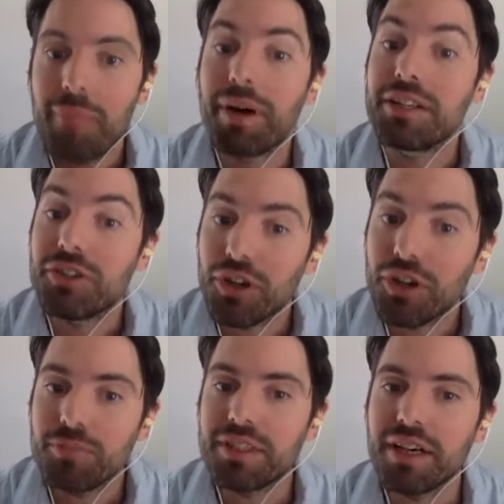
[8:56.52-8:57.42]
But in
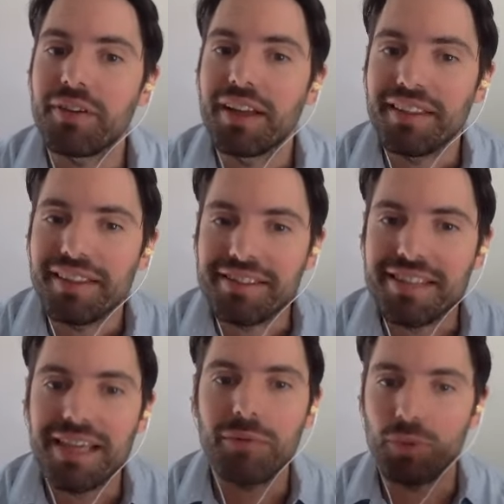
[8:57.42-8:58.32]
terms of this
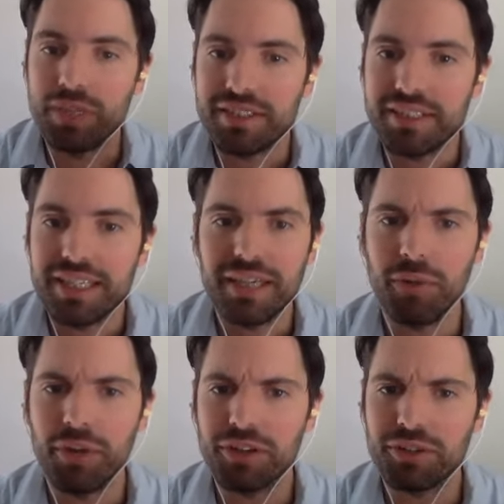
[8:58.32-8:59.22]
thing, when we see him,
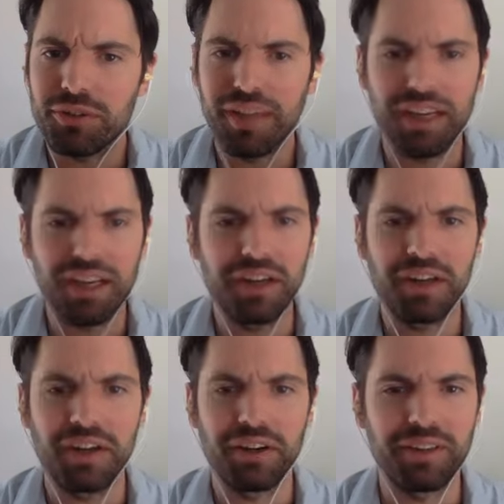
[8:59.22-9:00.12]
we also think,
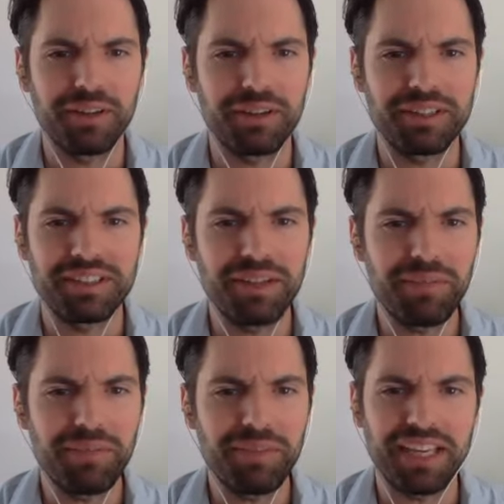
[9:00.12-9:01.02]
oh, there is
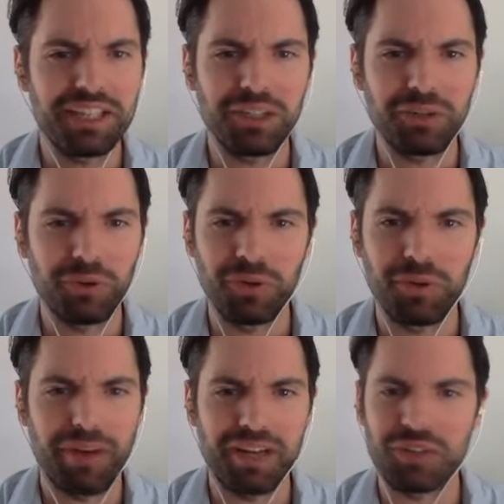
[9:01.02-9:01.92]
something incongruent
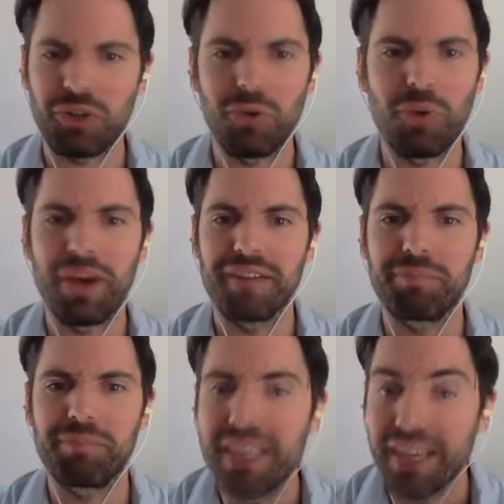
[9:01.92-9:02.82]
about his whole way of
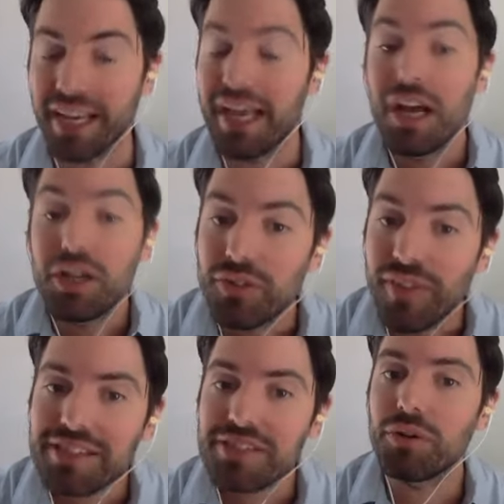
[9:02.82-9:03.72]
being. Yeah. So
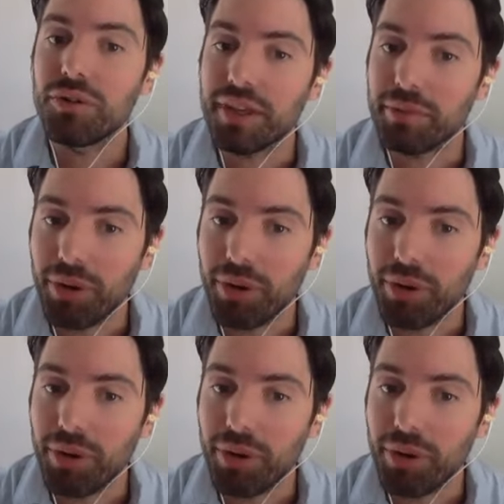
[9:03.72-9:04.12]
that's the whole thing.